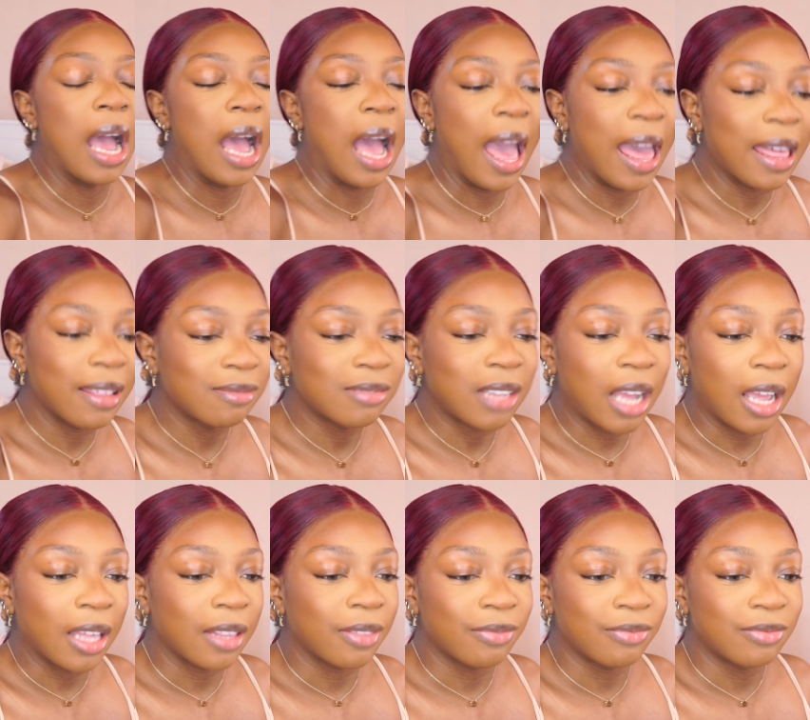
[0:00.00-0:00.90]
I
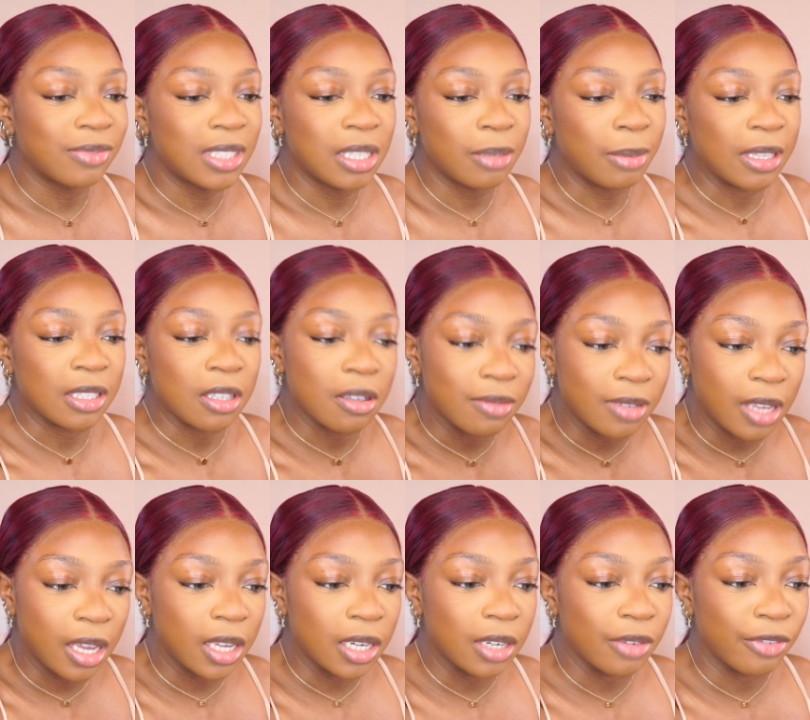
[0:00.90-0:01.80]
see myself
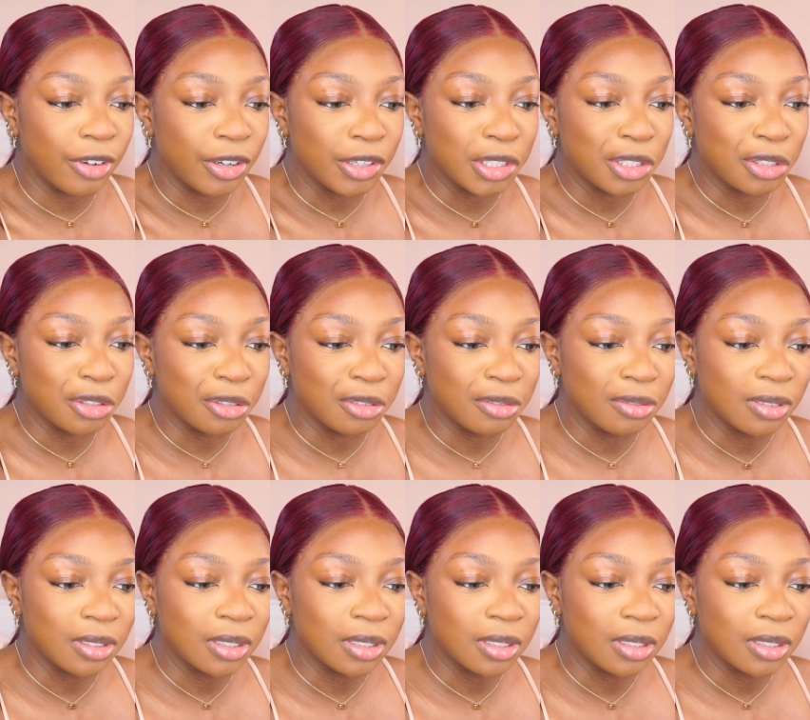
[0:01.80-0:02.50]
getting it very soon.